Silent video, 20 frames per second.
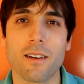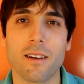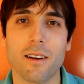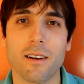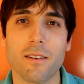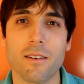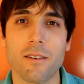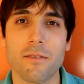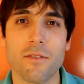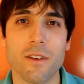
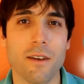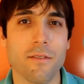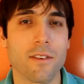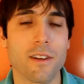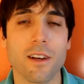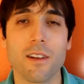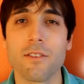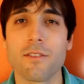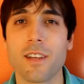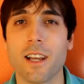And if you have
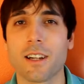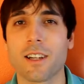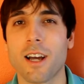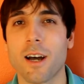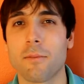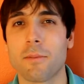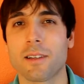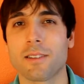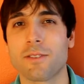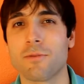any other tech
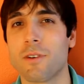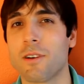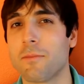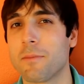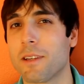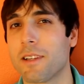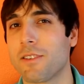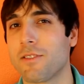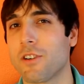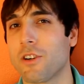topics you want
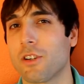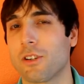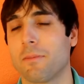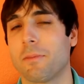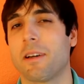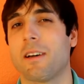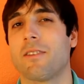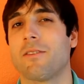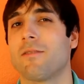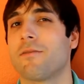me to talk
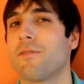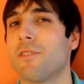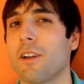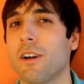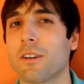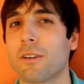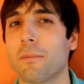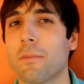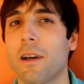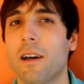about or
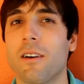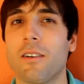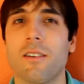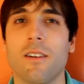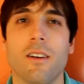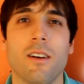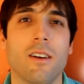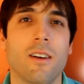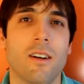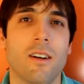vlog about,